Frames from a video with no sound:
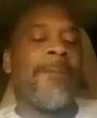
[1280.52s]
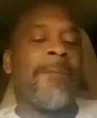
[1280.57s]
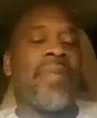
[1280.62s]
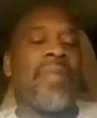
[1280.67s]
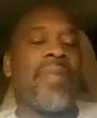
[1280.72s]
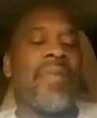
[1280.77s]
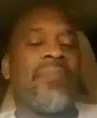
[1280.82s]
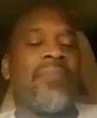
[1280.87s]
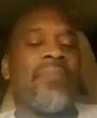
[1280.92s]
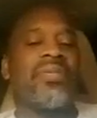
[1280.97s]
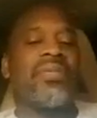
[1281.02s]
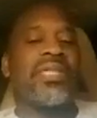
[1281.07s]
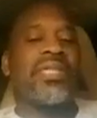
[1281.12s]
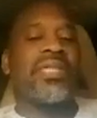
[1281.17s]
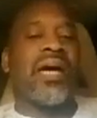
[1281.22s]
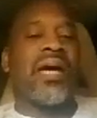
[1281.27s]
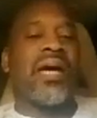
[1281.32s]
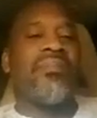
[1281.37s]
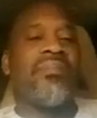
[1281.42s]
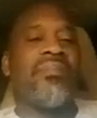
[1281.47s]
gonna
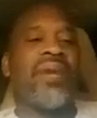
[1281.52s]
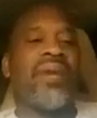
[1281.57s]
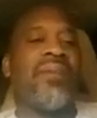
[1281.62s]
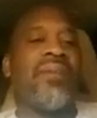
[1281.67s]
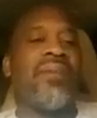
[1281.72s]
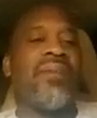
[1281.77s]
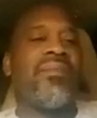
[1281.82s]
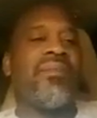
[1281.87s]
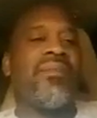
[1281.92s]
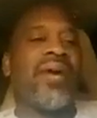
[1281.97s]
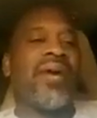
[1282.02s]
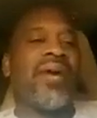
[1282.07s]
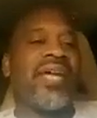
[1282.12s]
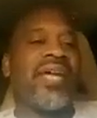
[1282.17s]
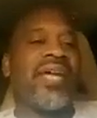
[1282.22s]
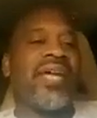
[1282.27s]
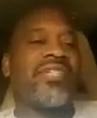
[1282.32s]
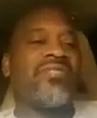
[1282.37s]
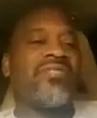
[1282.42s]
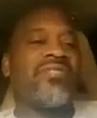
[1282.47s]
ask you
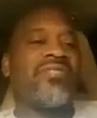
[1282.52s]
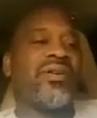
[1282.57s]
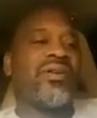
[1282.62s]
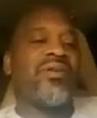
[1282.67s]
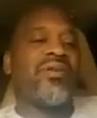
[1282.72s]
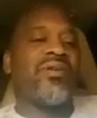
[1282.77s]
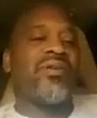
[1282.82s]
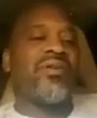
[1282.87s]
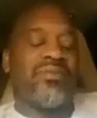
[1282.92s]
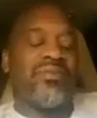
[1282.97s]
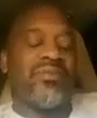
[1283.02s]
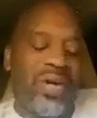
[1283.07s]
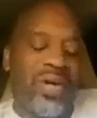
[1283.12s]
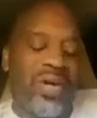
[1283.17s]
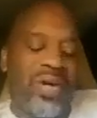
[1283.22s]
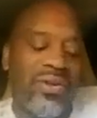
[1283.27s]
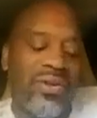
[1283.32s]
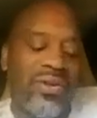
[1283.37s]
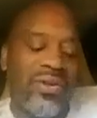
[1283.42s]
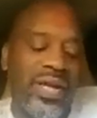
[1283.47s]
one other
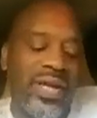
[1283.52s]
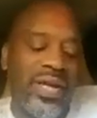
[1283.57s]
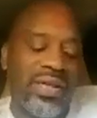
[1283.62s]
question